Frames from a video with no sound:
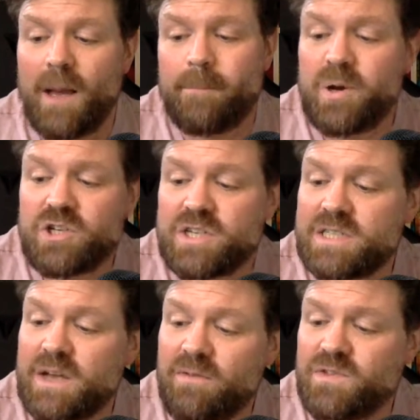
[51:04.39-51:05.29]
and pushed
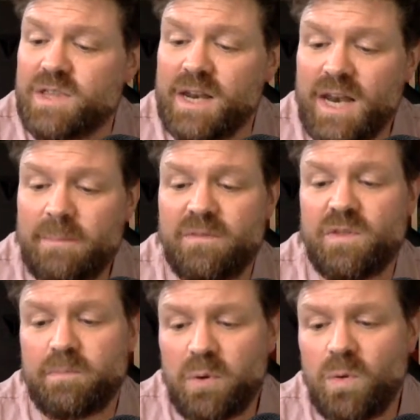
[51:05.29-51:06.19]
herself onto the lip of
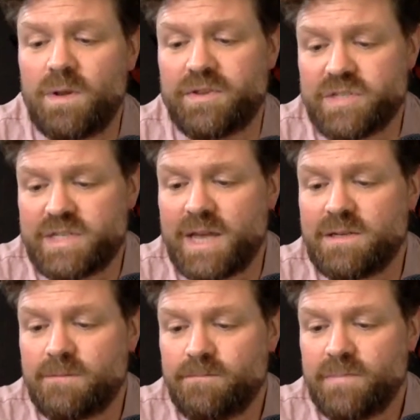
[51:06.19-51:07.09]
the pool
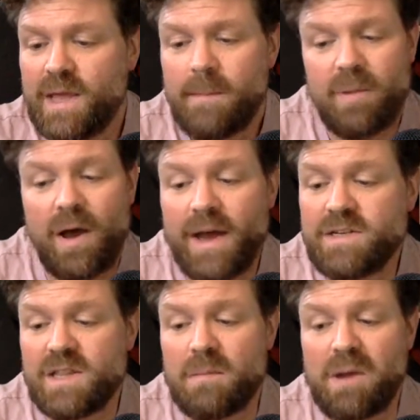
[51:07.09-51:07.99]
instead.
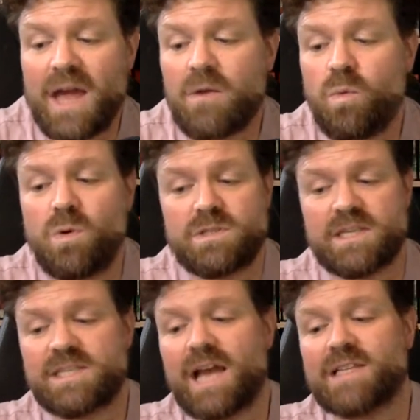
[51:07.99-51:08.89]
Behind her the black water
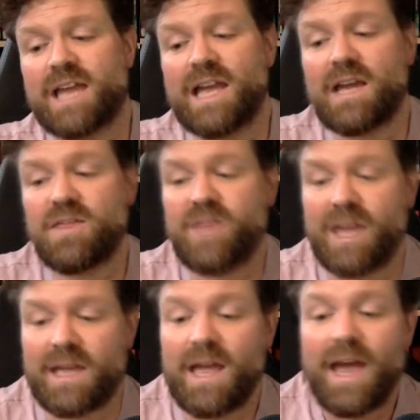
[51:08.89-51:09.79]
sat
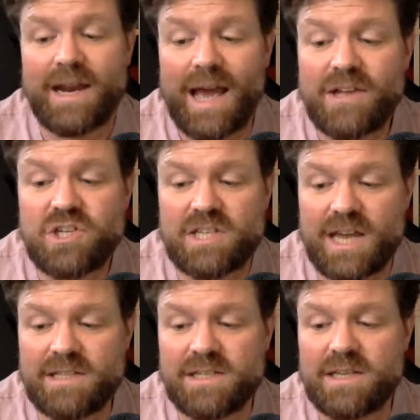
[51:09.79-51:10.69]
ink-thick and
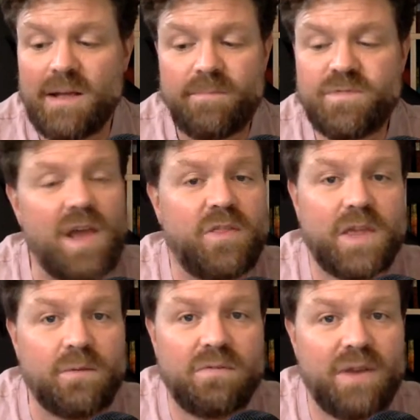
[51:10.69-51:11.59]
agitated,
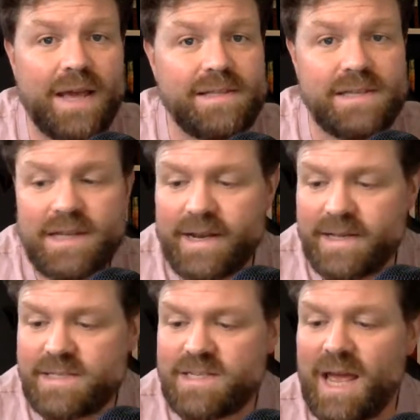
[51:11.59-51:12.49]
nothing reflected in
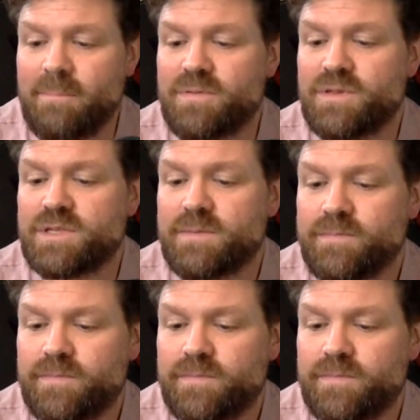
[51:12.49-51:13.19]
its depths.